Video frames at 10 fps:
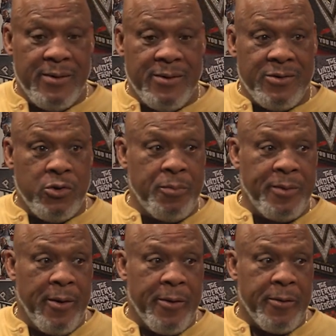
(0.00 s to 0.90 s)
Snoop
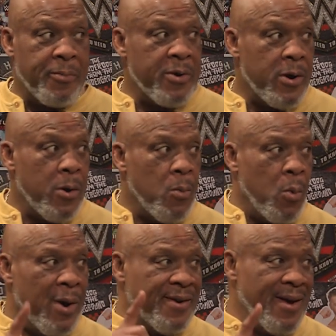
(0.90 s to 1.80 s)
Dogg appeared
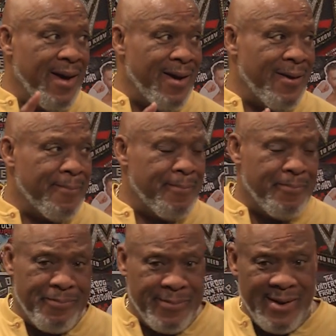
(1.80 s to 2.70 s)
one time,
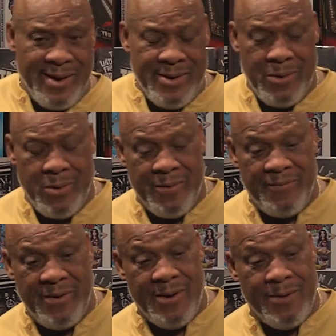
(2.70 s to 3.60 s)
got in the Hall of
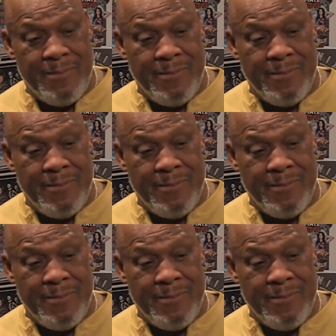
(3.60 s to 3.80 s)
Fame.